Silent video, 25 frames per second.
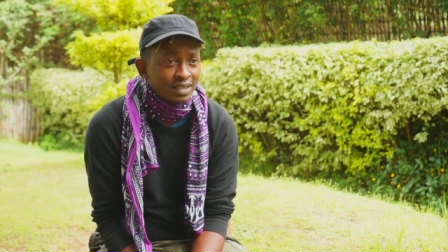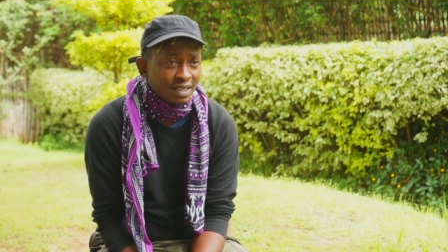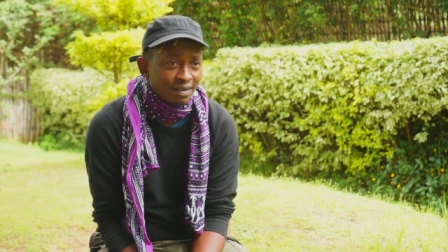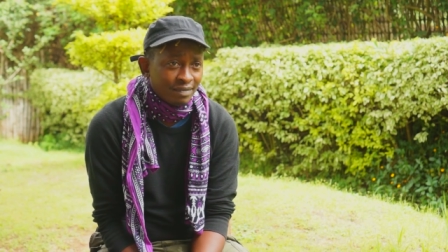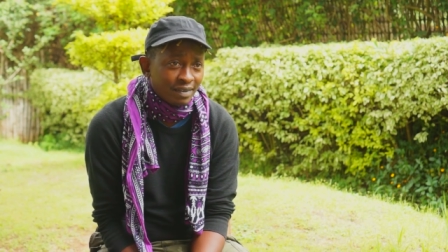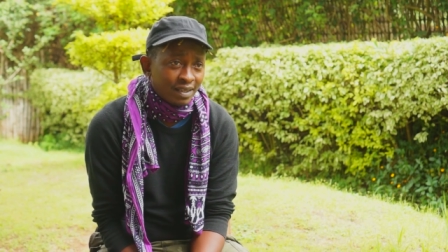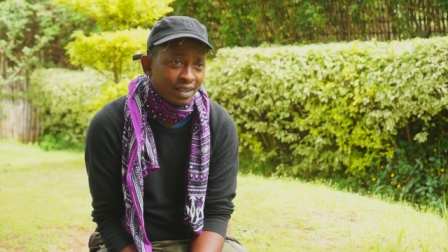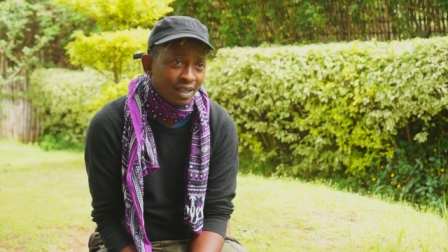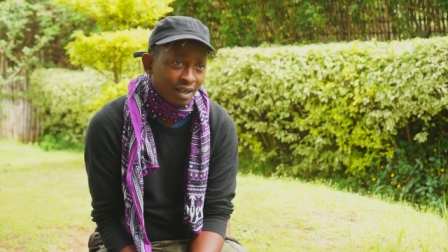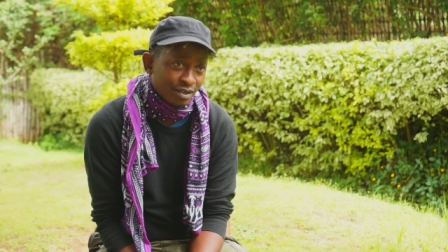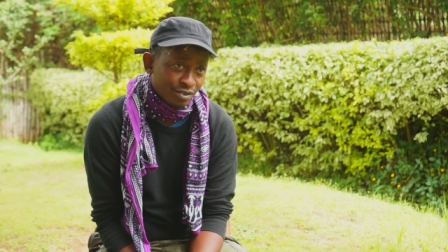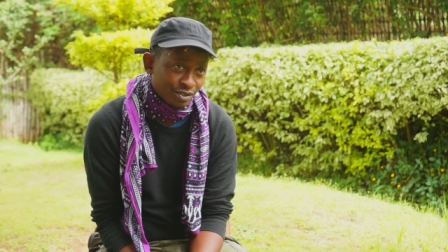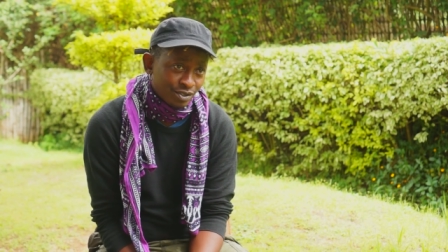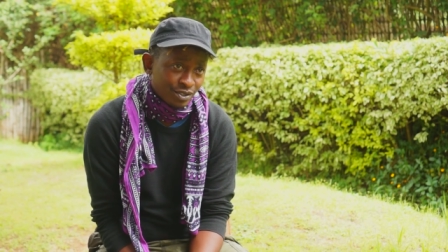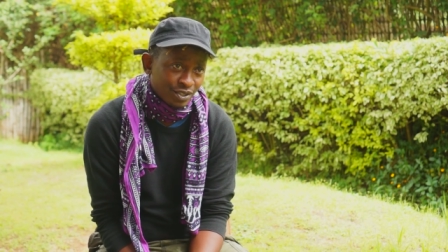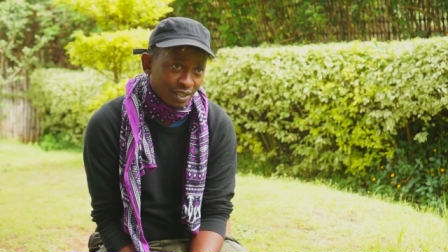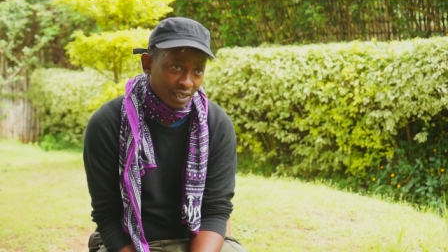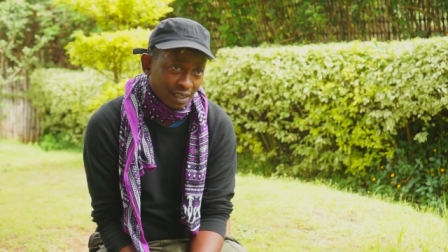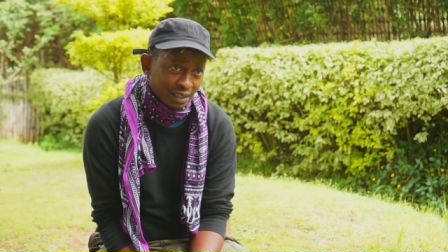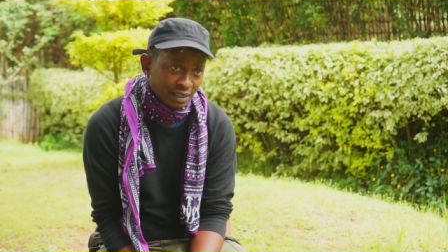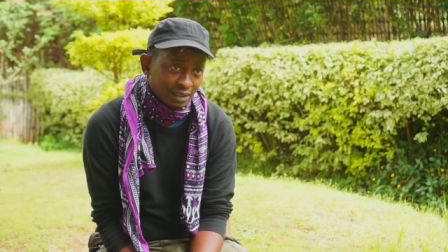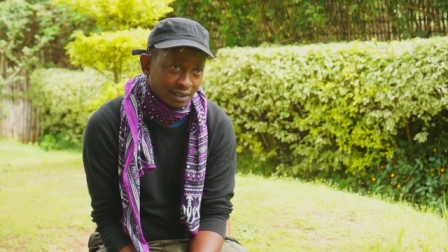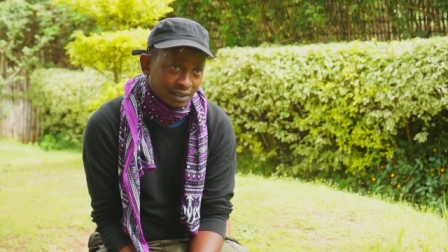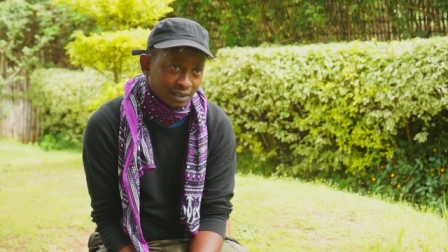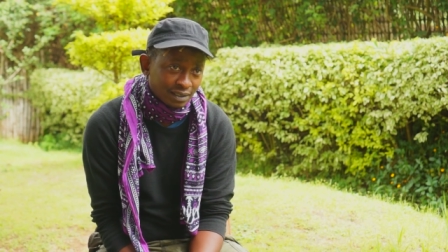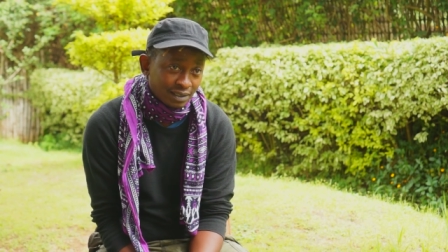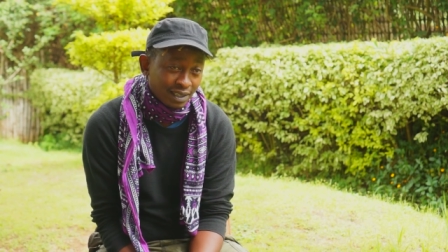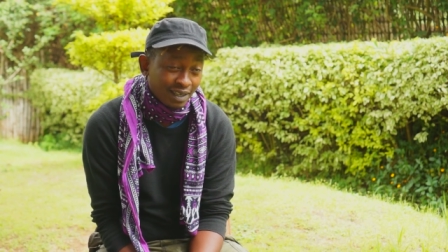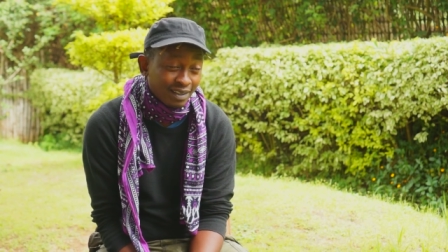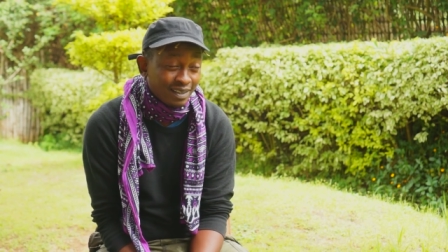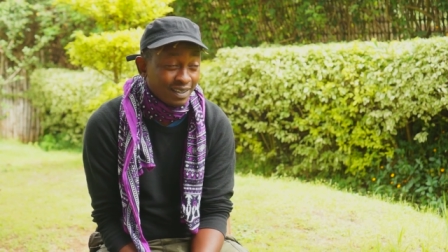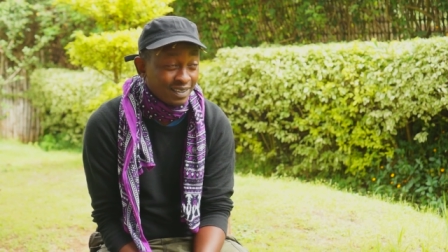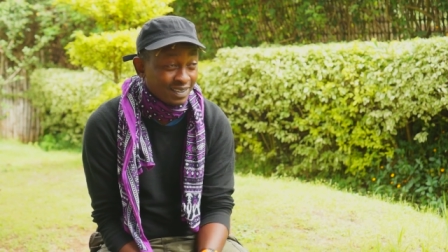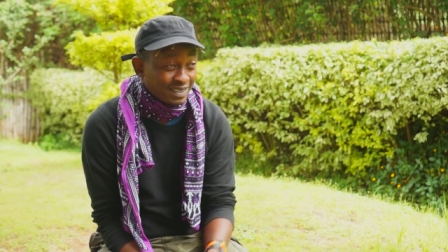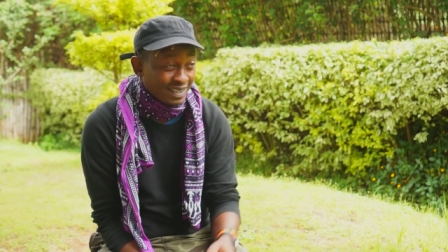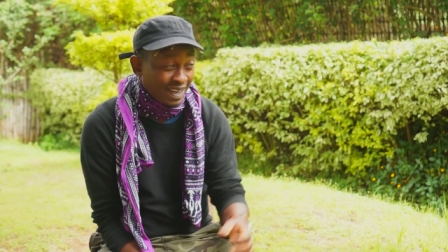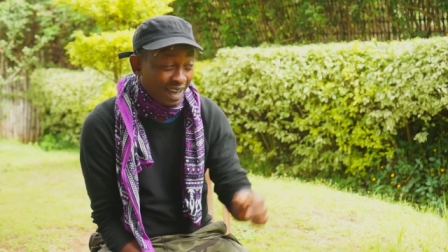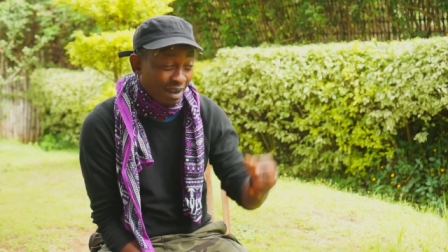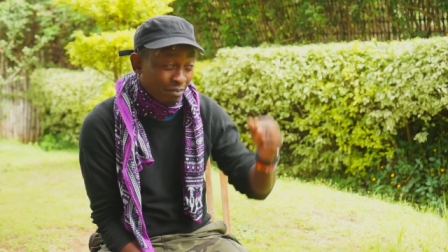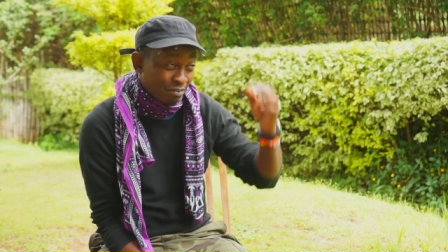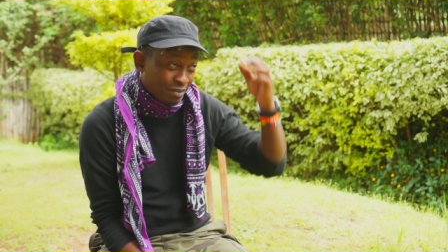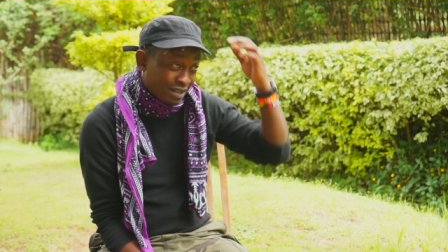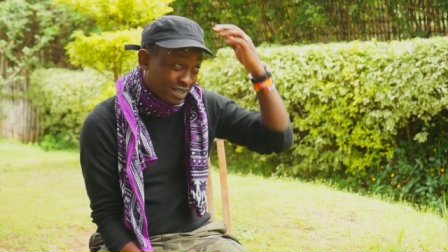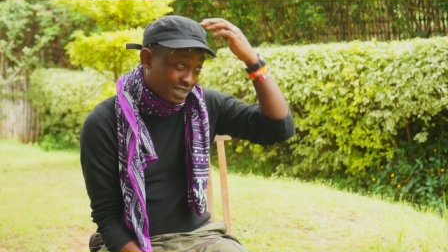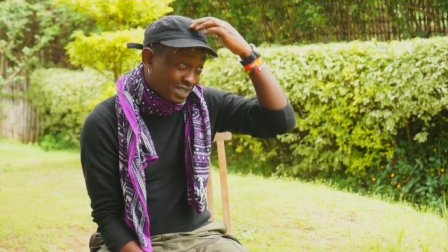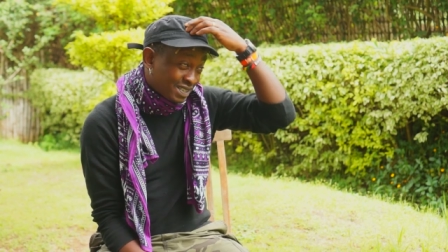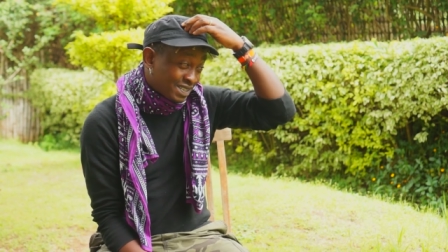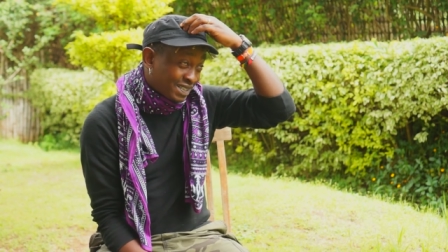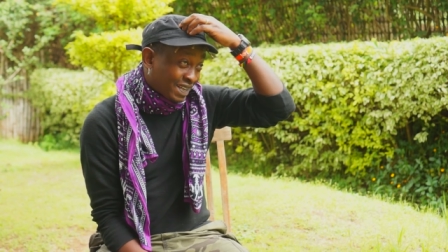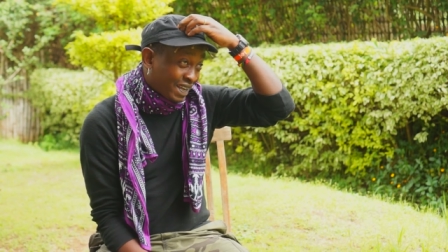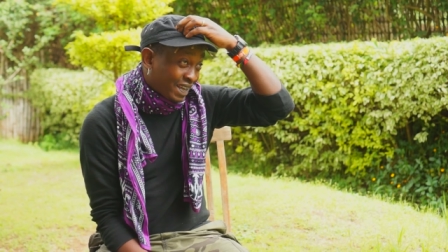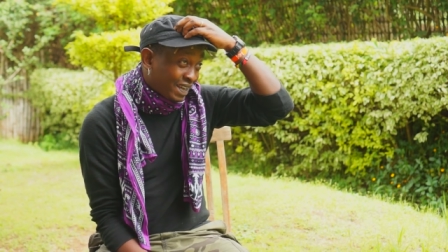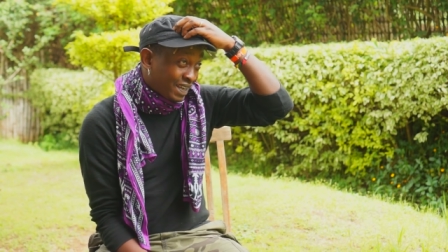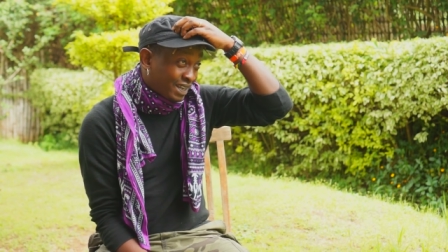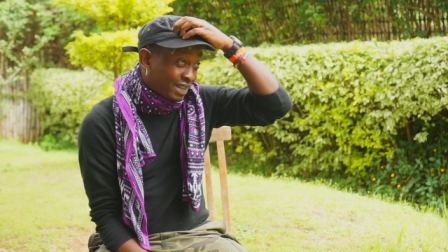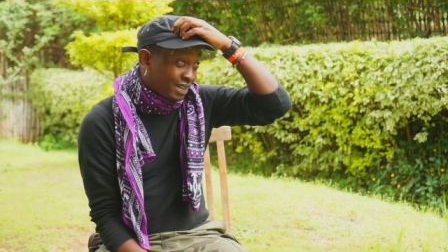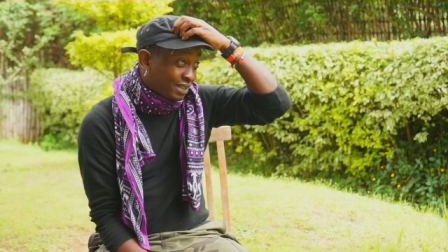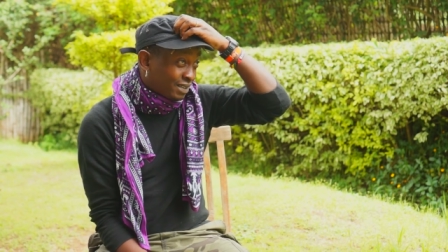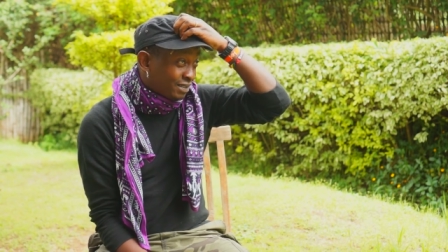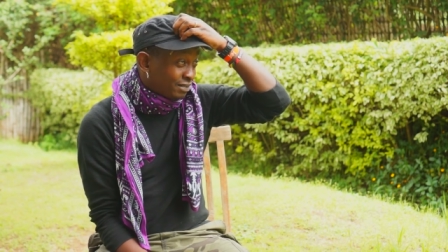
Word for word: seven thousand shillings. Now this is um, this is like